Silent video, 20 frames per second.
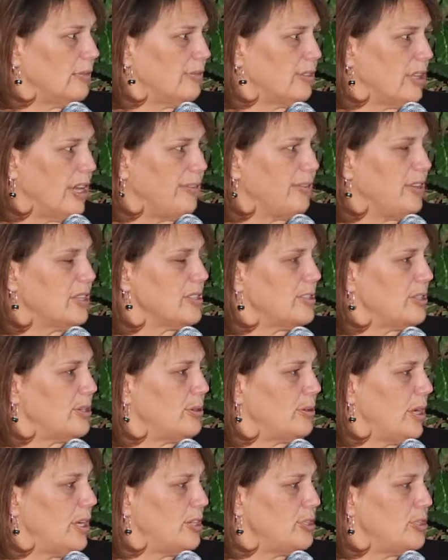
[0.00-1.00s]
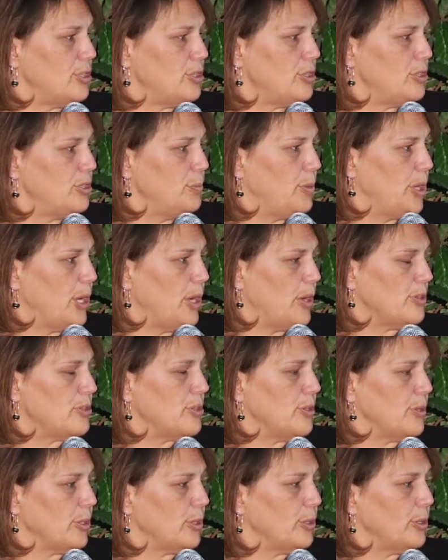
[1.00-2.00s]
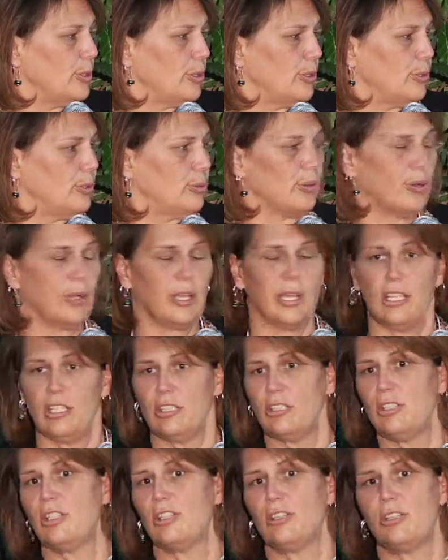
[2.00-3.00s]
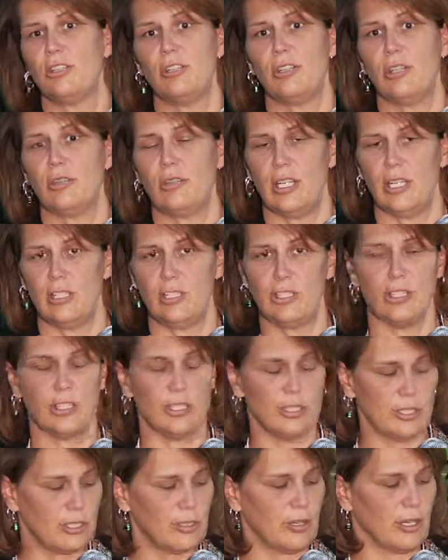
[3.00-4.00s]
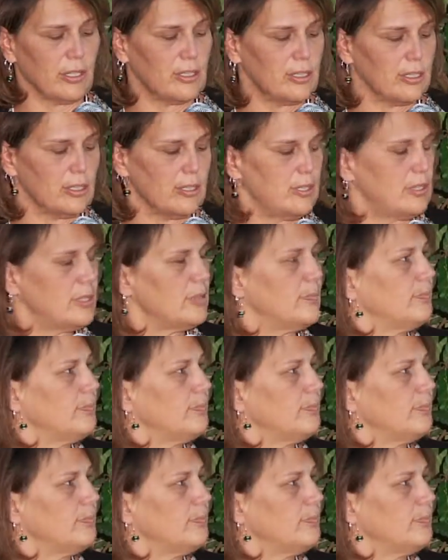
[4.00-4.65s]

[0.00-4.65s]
of life considerations. You may also include organ and tissue donation instructions.